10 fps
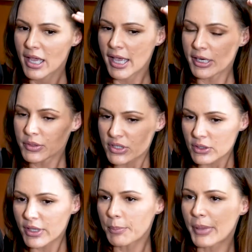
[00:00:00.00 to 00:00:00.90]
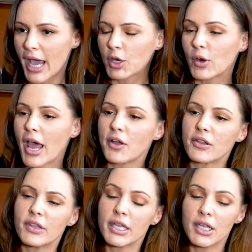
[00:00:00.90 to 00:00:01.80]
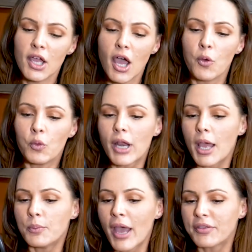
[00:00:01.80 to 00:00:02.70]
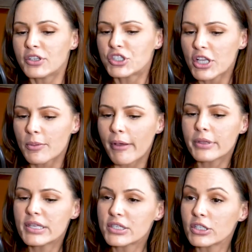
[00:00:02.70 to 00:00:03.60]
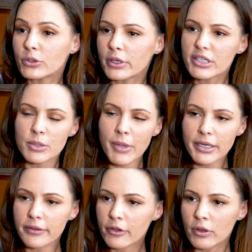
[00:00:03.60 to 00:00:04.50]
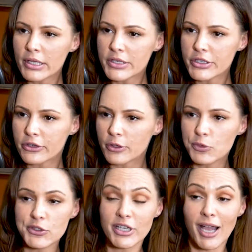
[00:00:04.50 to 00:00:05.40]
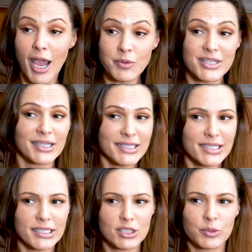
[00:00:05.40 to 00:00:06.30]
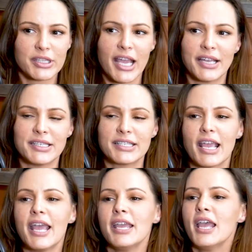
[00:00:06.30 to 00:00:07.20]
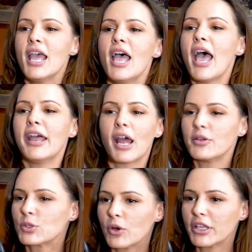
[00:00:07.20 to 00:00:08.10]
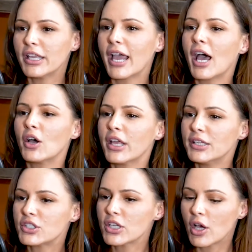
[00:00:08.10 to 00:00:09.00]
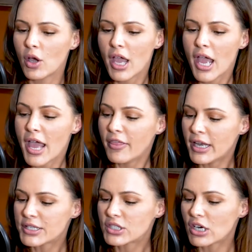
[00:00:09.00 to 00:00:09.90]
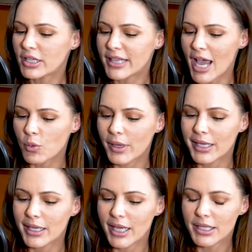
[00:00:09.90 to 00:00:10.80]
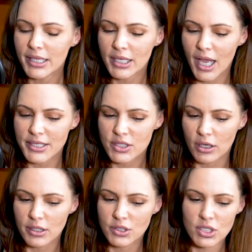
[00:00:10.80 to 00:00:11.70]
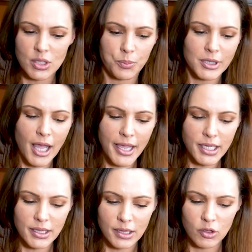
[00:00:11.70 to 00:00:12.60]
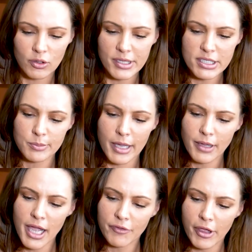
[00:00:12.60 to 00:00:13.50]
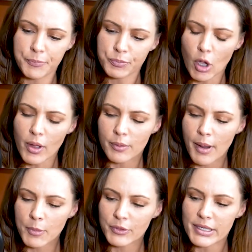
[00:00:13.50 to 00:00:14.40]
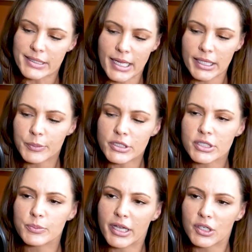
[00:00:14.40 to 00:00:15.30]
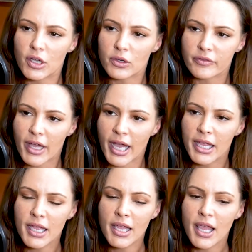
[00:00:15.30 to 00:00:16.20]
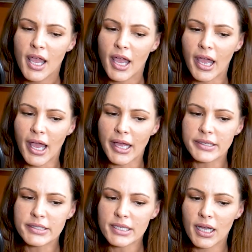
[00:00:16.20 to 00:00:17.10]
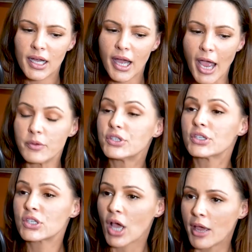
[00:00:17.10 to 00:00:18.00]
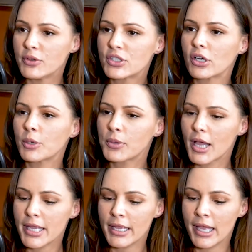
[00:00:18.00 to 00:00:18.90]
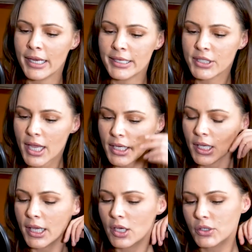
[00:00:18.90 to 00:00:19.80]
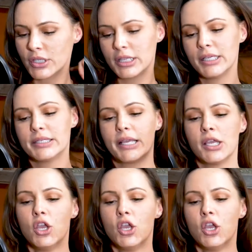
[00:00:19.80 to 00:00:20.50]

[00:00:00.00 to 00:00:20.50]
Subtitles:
and it was still that background. And then when I'm at the gym, I would listen to it because it made it a little easier than music. I was listening to what they had to say, and I was working out. And so then it started that way. And then I started just applying little things to my life. Like, oh, I remember what they said. Let me just make a note of that. And I would start applying it. And it goes like this. Like,